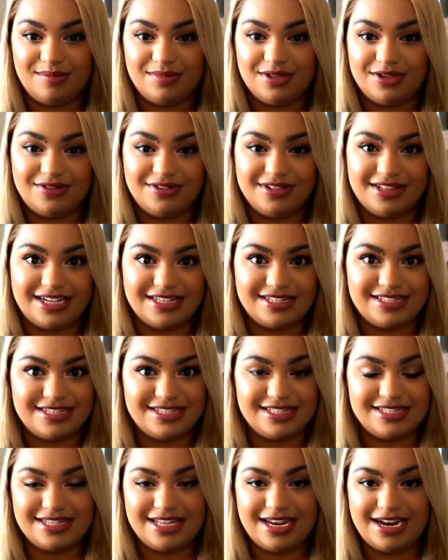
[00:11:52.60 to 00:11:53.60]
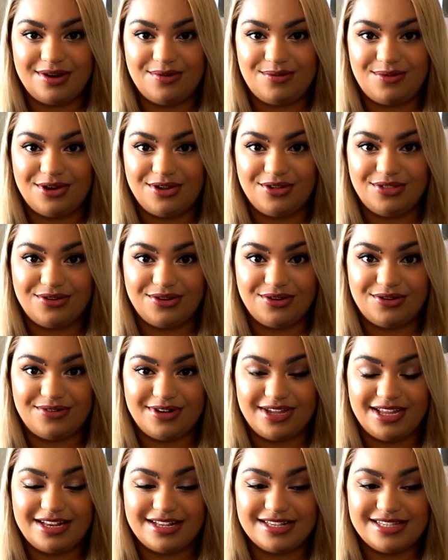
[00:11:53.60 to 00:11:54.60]
little lessons that I want to throw
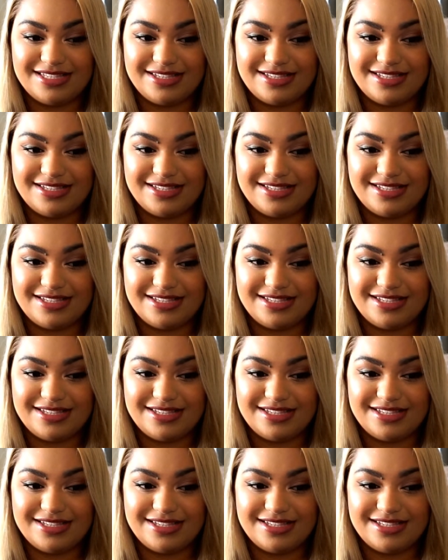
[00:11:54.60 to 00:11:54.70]
in.